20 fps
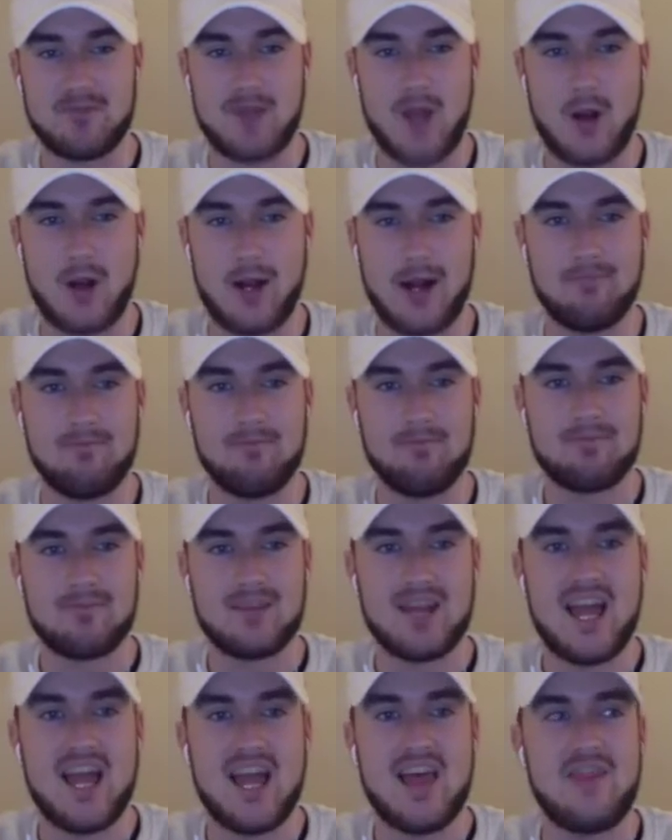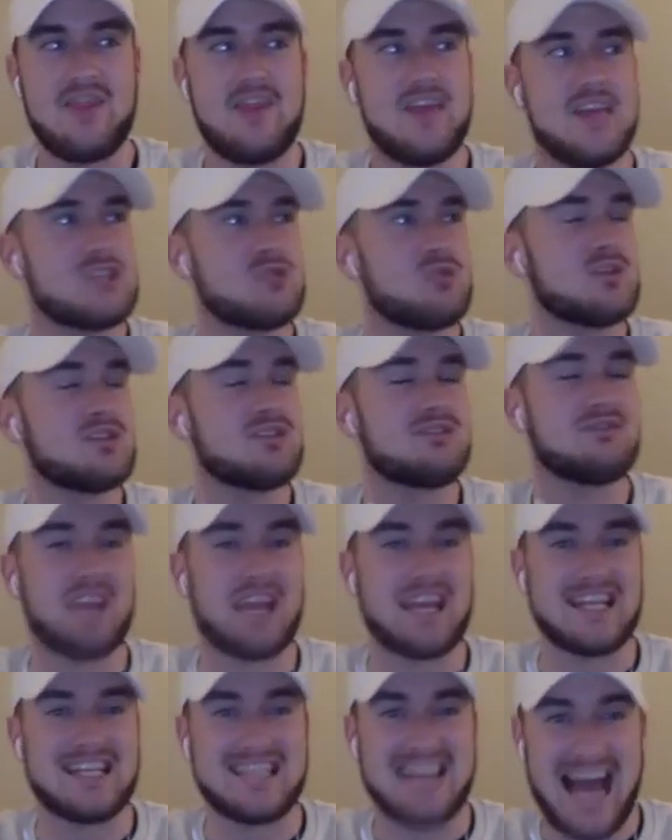okay? This was
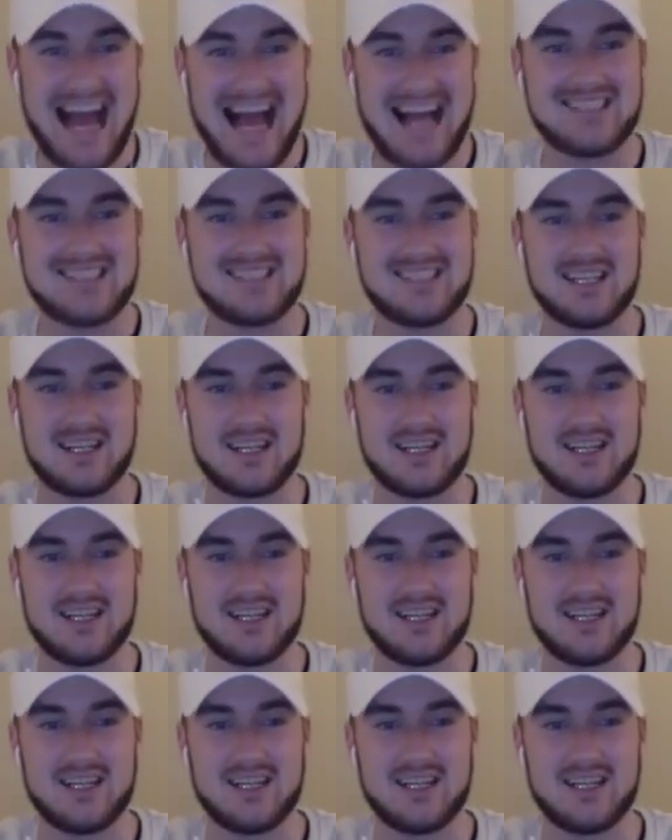fantastic.